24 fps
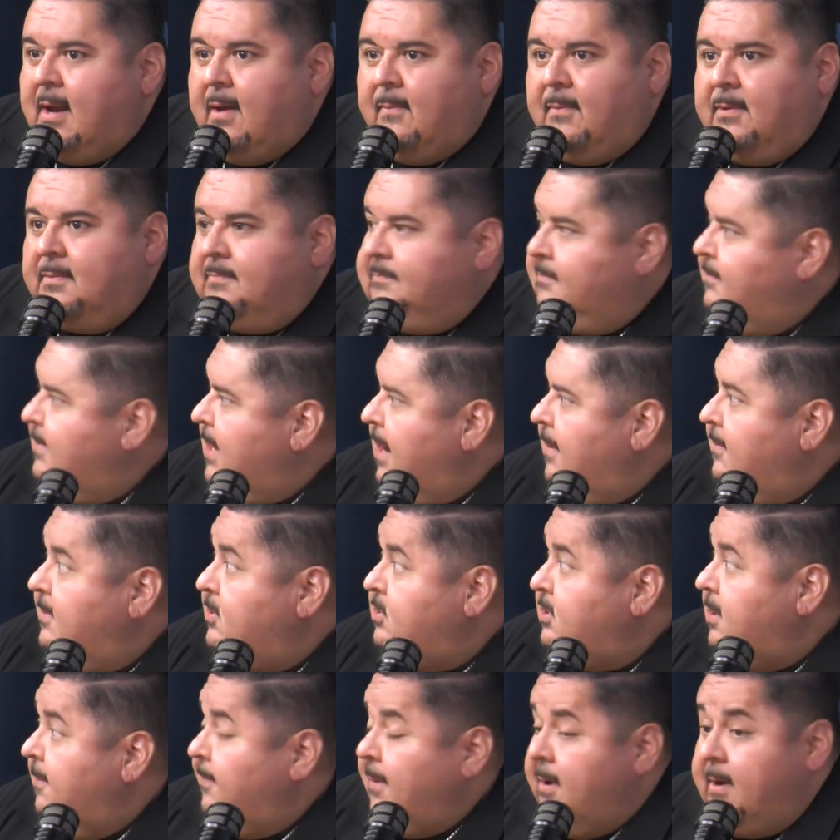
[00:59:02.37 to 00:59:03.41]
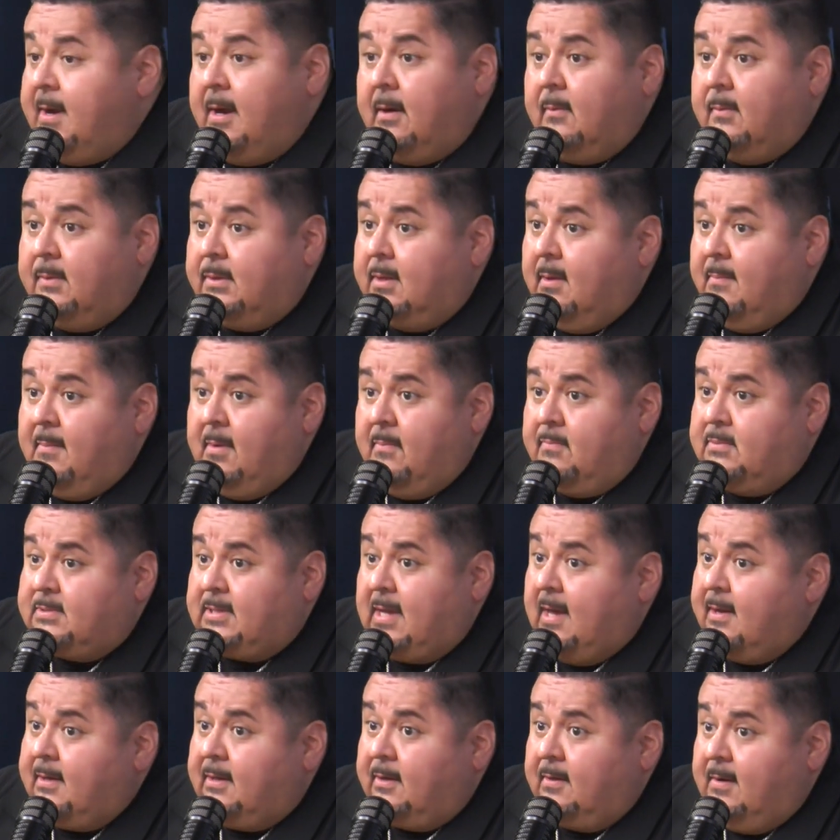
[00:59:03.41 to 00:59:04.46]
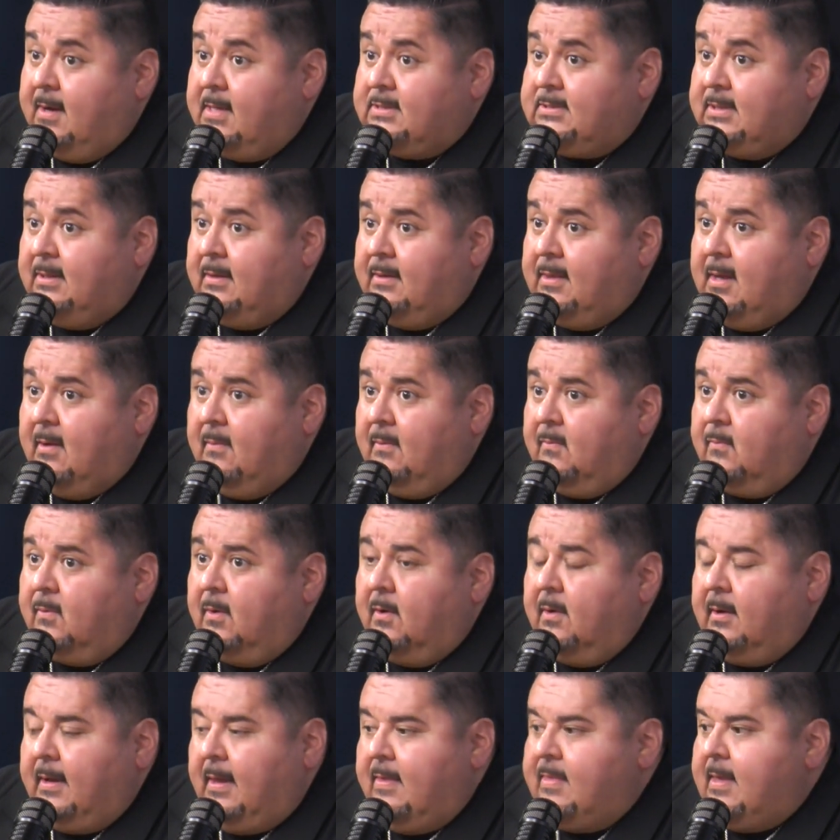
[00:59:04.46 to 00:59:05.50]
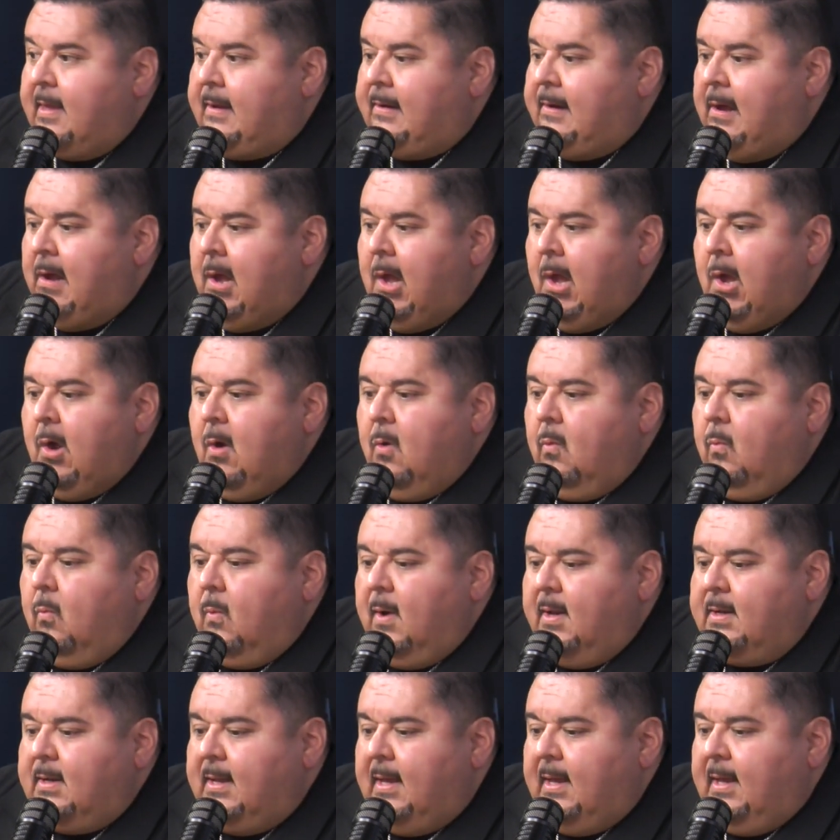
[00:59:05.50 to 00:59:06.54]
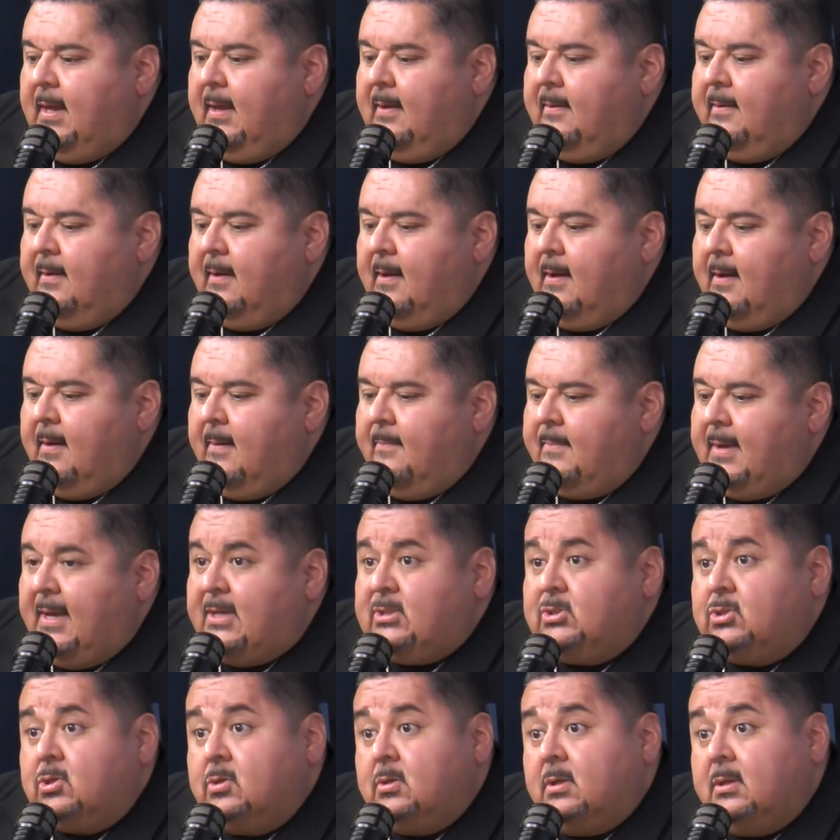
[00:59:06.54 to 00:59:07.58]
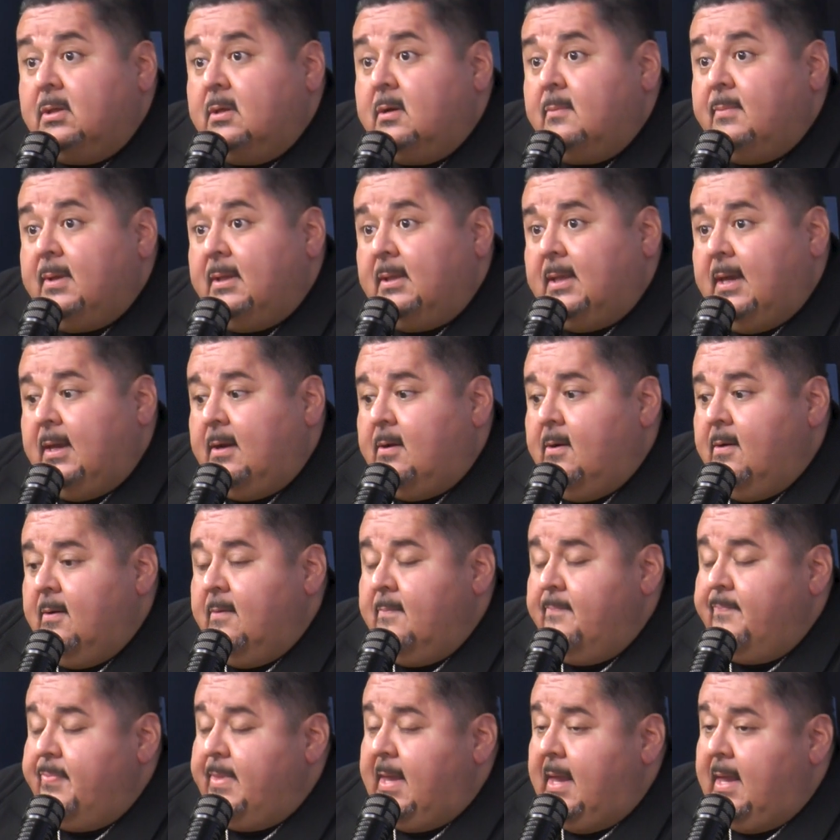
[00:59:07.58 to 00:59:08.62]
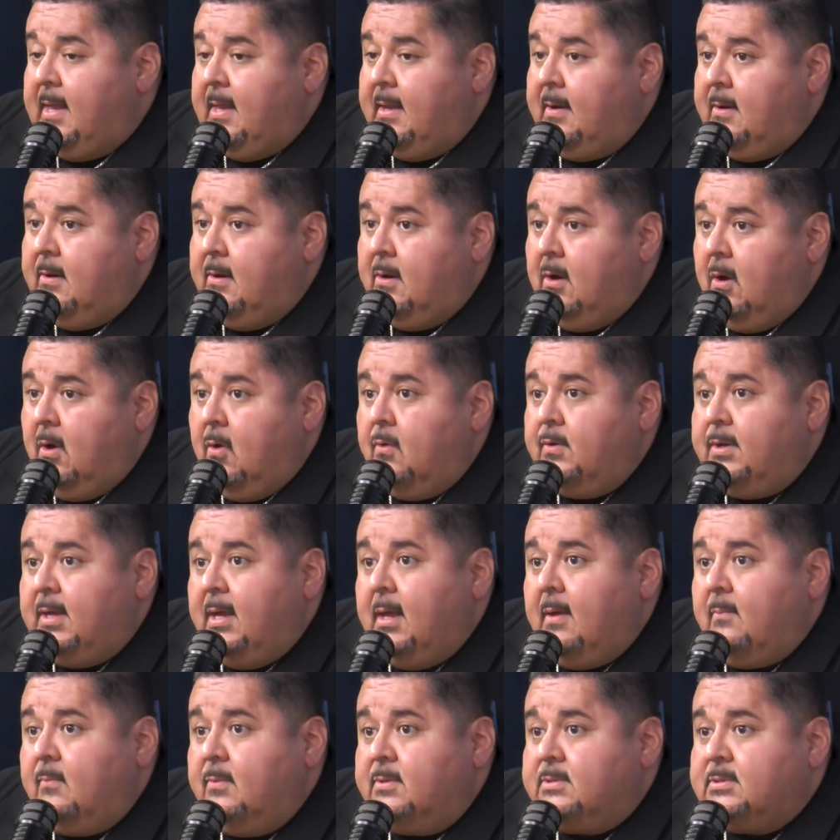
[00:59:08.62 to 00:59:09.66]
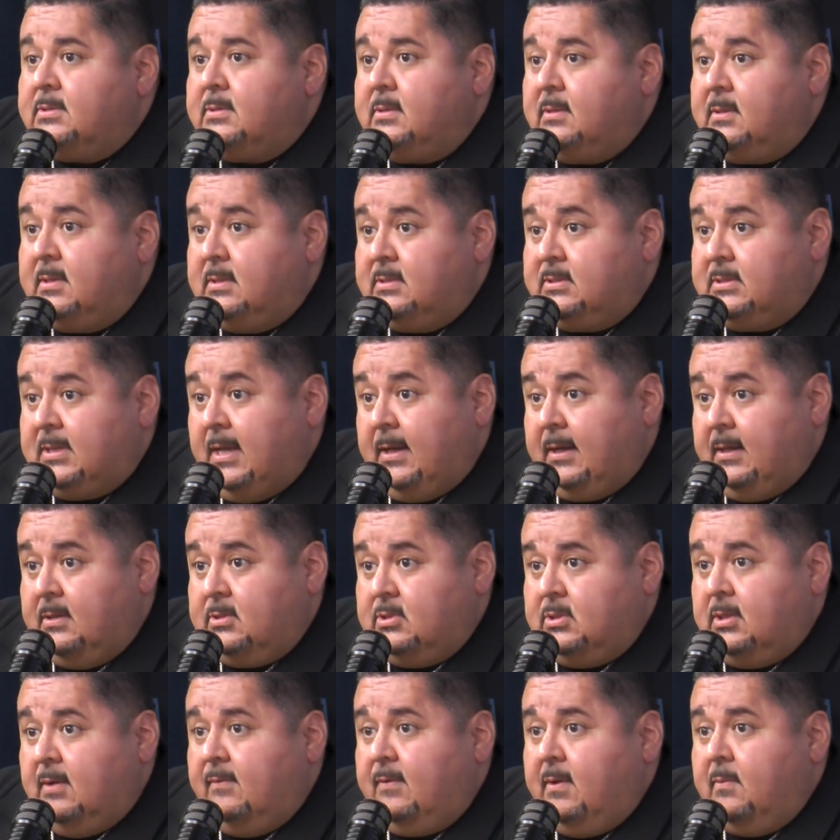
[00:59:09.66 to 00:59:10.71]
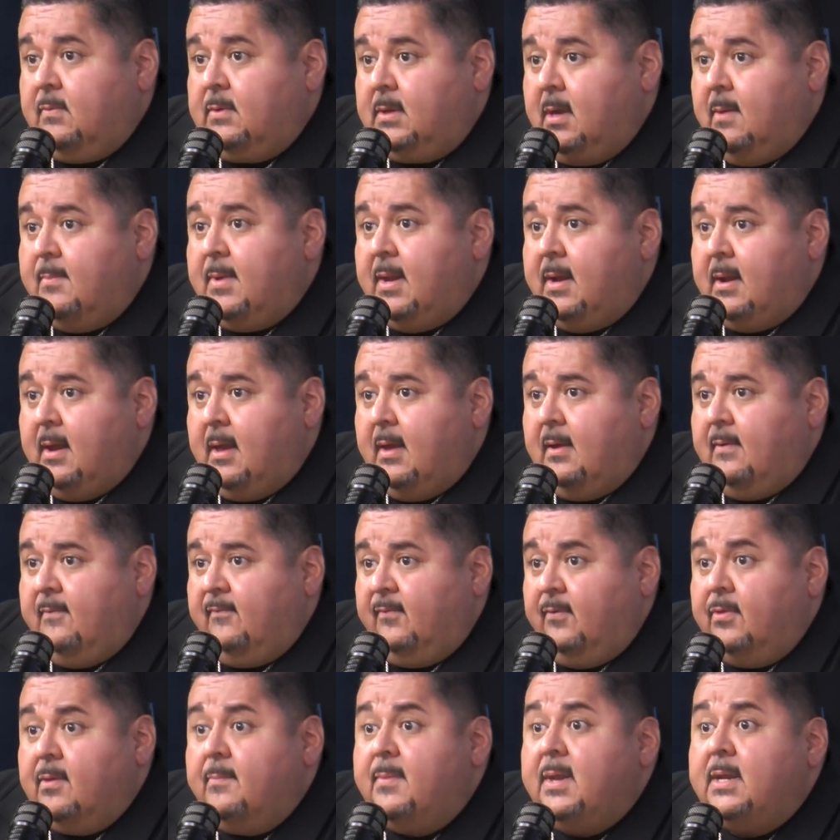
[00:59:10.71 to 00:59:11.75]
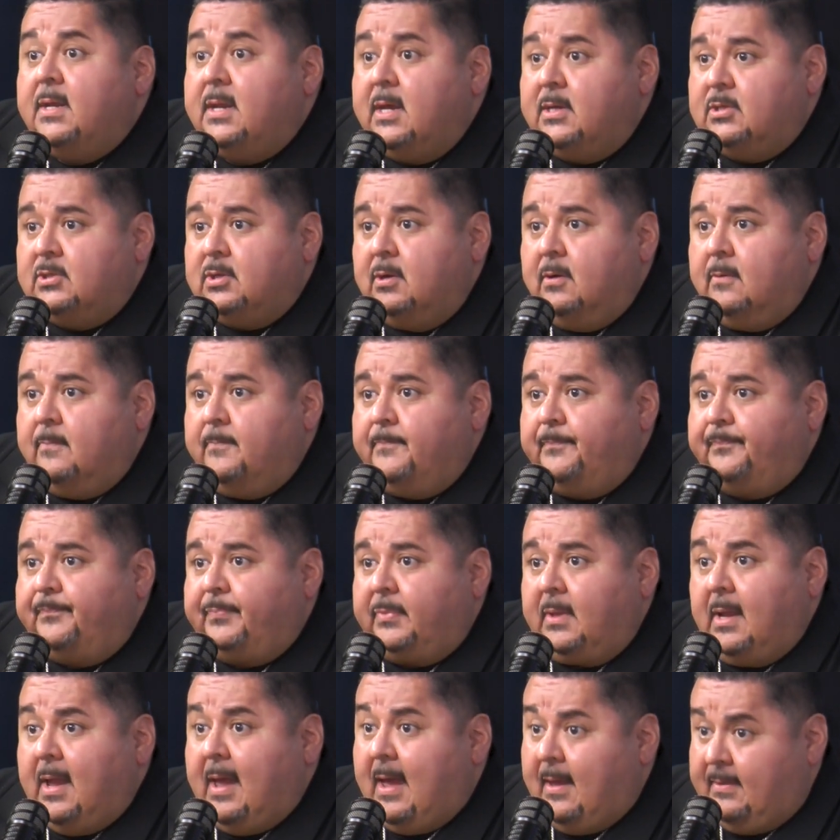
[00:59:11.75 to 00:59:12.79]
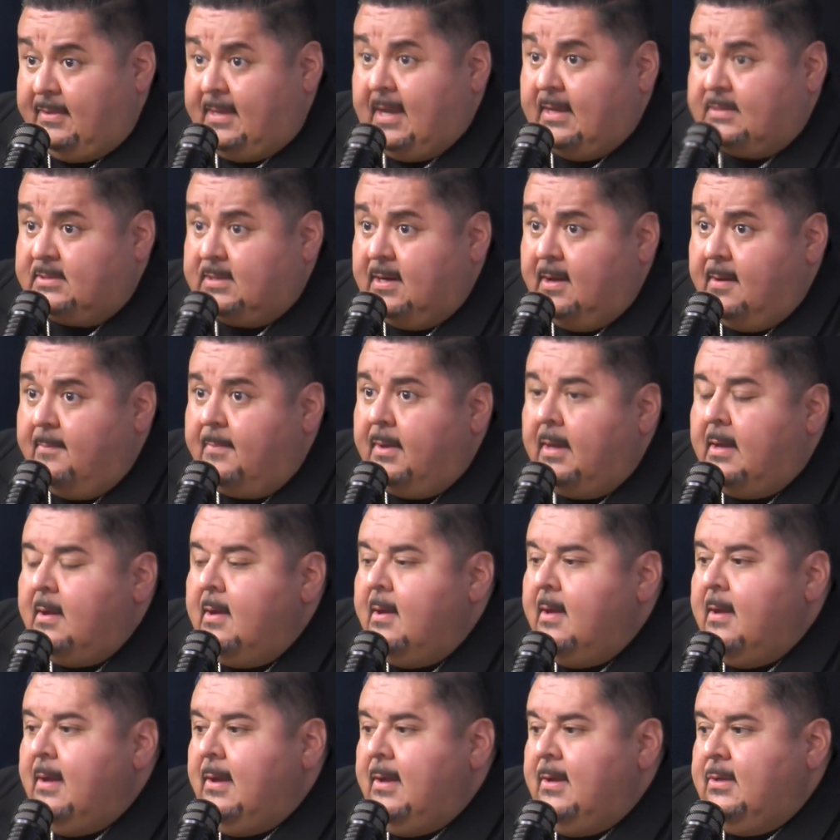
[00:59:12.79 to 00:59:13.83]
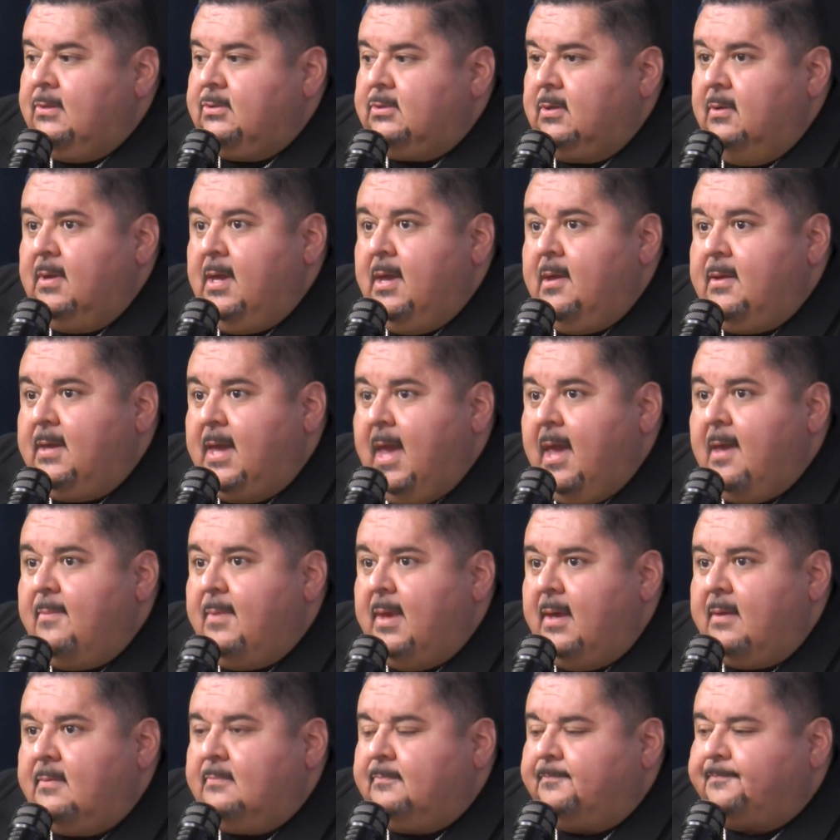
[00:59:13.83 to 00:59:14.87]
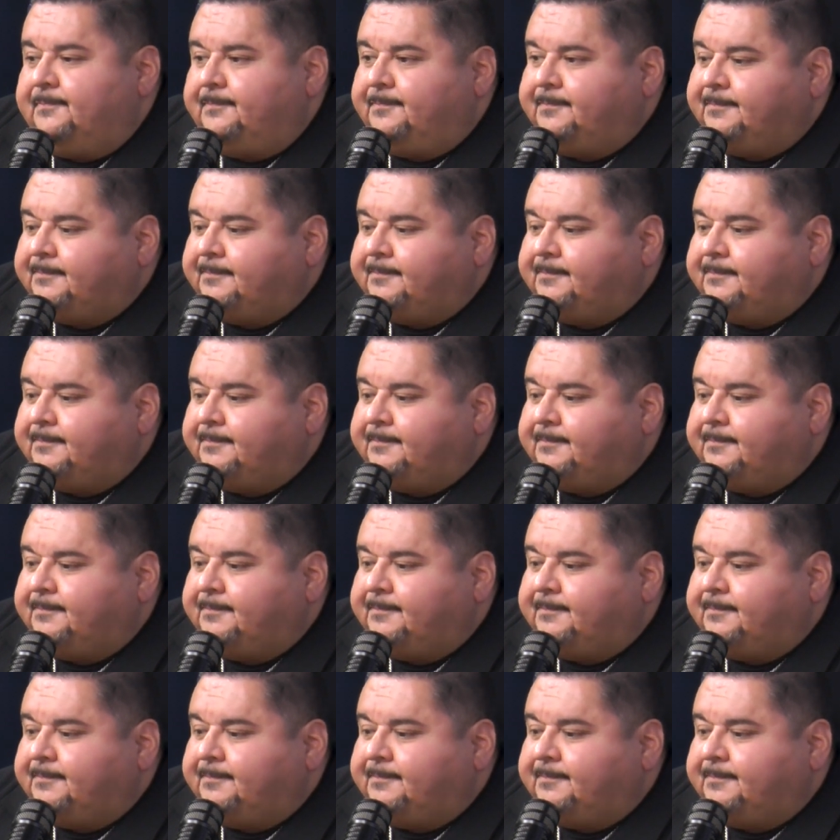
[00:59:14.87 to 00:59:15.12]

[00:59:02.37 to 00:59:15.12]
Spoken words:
I would jump on air with them. It was kind of crazy how that would work. And then one day, I stood a little bit later, and ODM was the second shift. He would come in for the midday show at that time. So he came in,